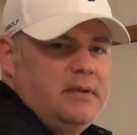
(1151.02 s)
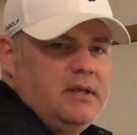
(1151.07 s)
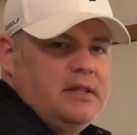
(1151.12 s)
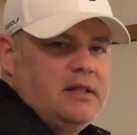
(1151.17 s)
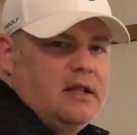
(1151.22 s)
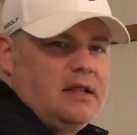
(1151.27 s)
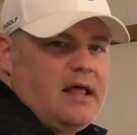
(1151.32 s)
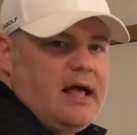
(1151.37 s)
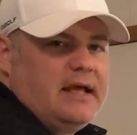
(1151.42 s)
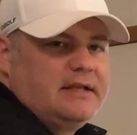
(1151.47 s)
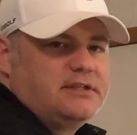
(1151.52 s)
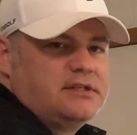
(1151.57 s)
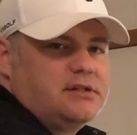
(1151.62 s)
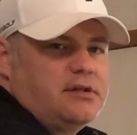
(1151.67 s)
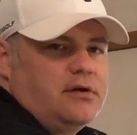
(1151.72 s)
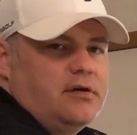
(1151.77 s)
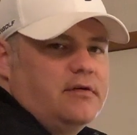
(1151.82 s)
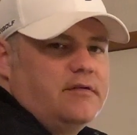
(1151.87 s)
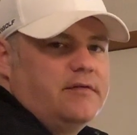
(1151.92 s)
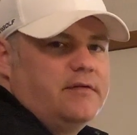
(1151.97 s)
be the last
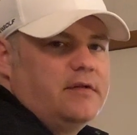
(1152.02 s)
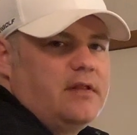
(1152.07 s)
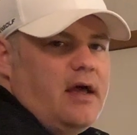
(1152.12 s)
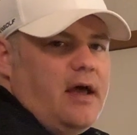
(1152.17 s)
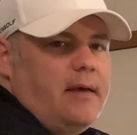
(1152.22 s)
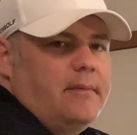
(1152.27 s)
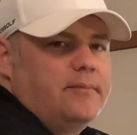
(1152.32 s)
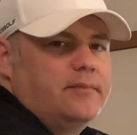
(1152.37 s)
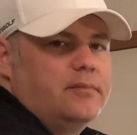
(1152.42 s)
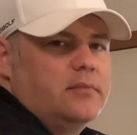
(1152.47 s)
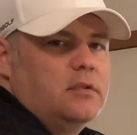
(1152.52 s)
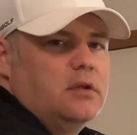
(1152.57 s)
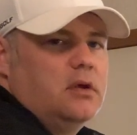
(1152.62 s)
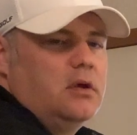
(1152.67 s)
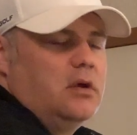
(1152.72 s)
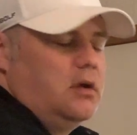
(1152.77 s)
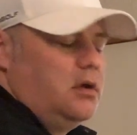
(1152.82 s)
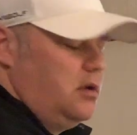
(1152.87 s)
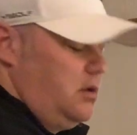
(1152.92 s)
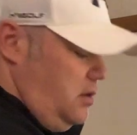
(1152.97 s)
third for that.
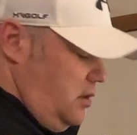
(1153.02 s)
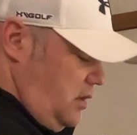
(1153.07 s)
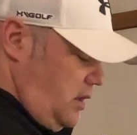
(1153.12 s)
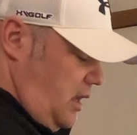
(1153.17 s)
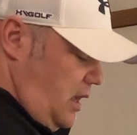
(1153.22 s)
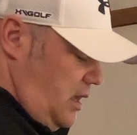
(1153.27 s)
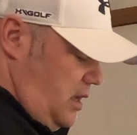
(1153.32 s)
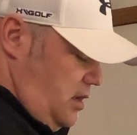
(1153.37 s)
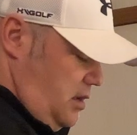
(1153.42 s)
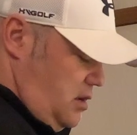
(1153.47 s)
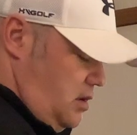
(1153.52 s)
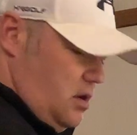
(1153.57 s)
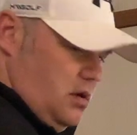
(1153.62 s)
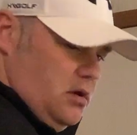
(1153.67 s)
Okay?